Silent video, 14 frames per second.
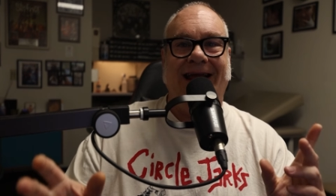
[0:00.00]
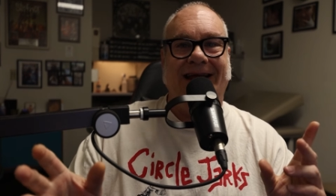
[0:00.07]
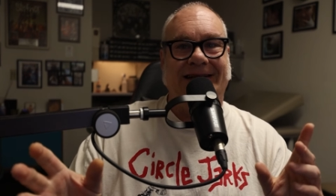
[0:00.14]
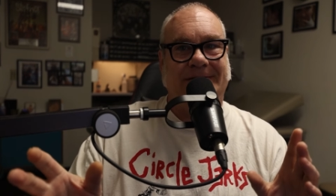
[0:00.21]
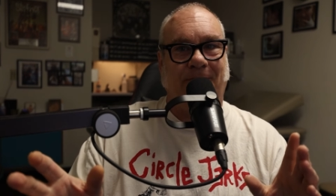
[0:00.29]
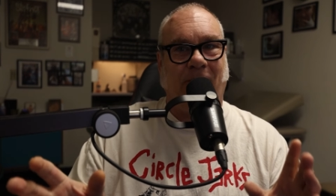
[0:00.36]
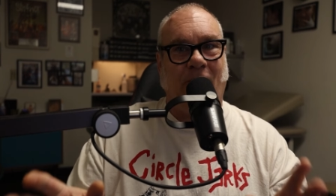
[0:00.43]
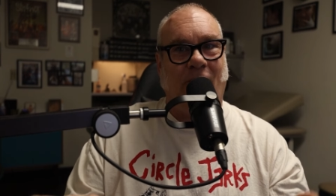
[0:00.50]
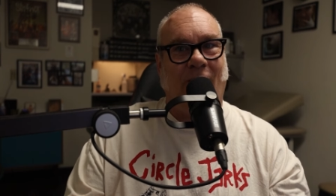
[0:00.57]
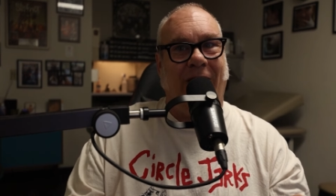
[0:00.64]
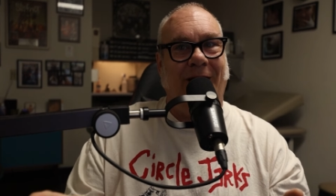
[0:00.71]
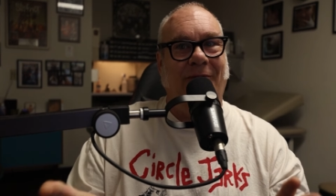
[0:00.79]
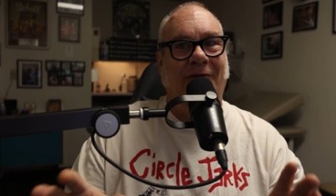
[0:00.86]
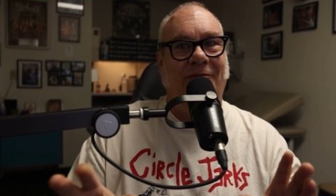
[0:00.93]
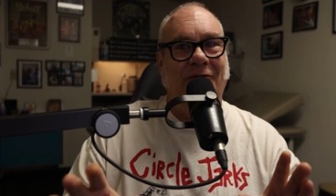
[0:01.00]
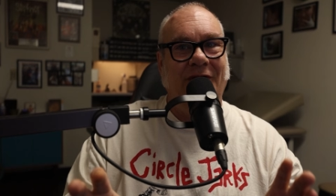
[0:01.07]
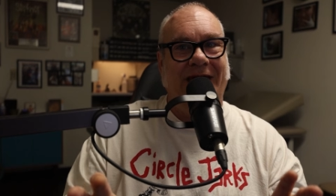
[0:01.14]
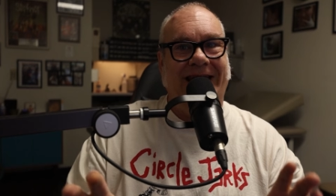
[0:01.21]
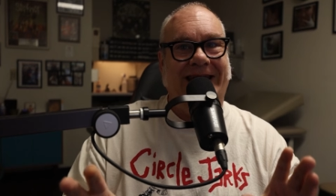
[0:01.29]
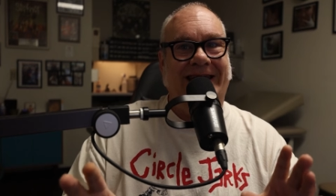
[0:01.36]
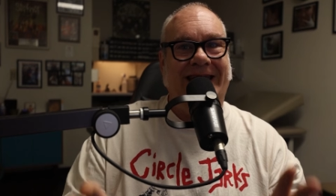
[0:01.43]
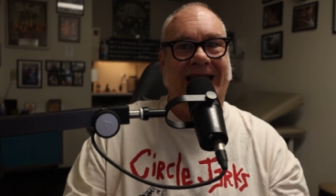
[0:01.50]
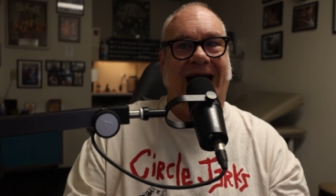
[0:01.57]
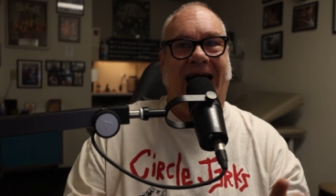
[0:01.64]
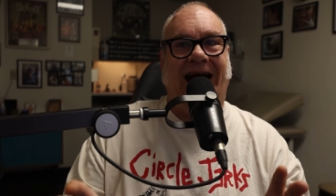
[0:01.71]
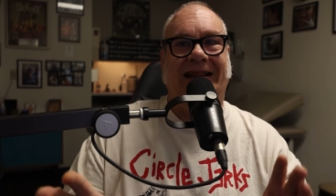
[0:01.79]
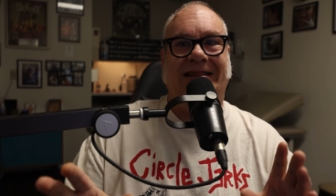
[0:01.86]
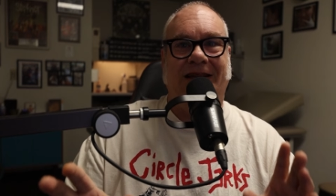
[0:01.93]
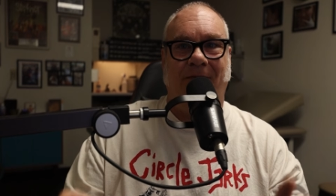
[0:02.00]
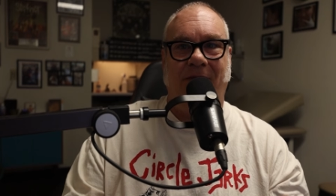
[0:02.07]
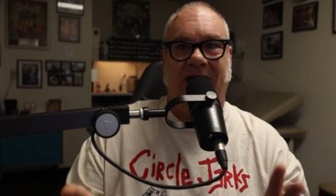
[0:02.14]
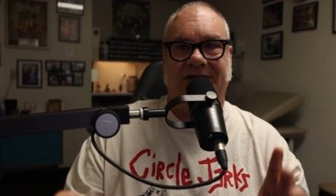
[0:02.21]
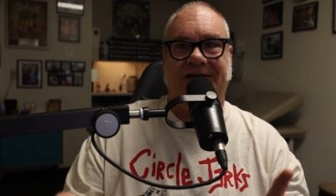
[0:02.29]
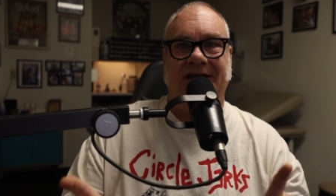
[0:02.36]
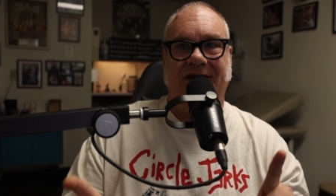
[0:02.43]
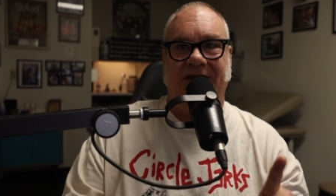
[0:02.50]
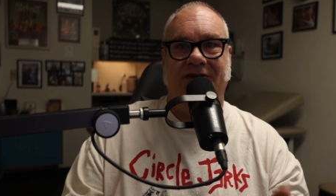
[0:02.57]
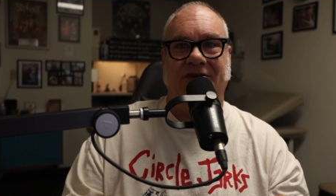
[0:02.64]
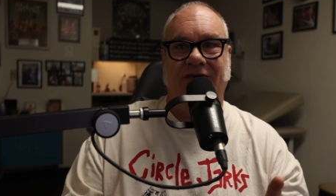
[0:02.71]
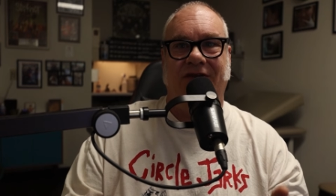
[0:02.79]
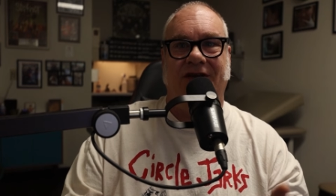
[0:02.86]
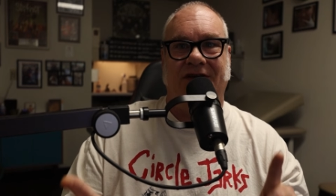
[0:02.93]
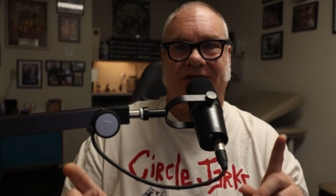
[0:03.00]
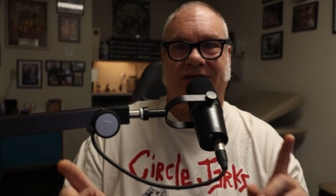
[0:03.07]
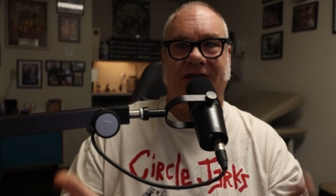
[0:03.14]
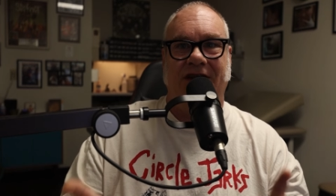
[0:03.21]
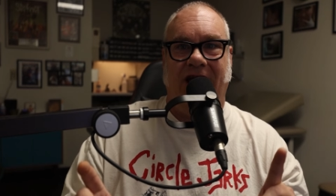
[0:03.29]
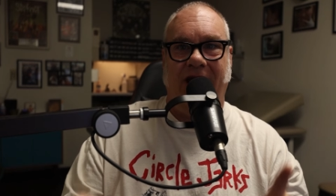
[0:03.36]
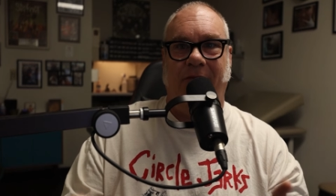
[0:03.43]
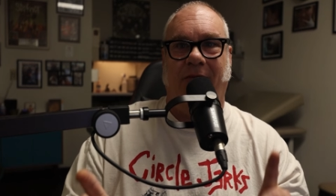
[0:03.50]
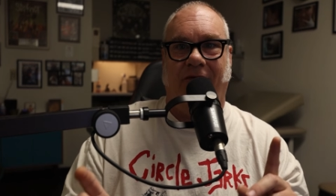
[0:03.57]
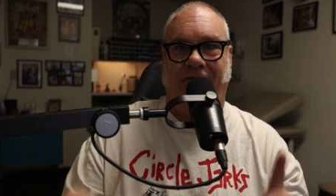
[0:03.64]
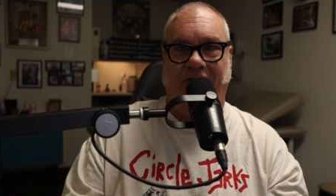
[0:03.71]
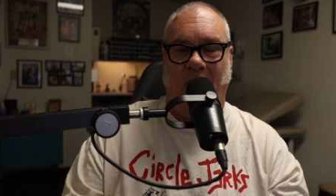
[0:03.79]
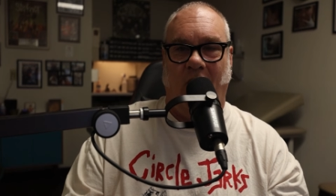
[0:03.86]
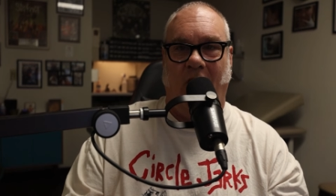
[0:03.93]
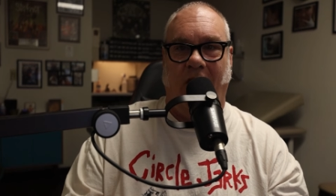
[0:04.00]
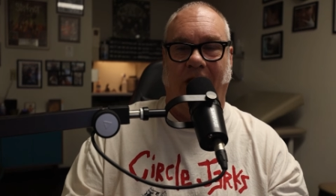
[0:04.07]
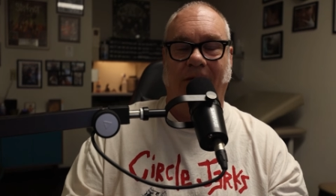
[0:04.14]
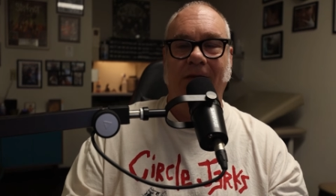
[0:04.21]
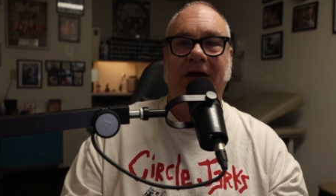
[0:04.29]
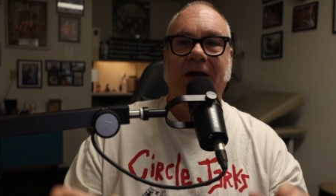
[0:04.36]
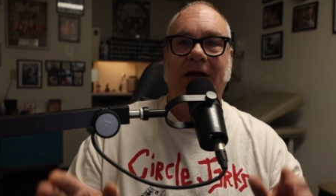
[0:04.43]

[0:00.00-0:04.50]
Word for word: it's probably not the best thing to do this the night before.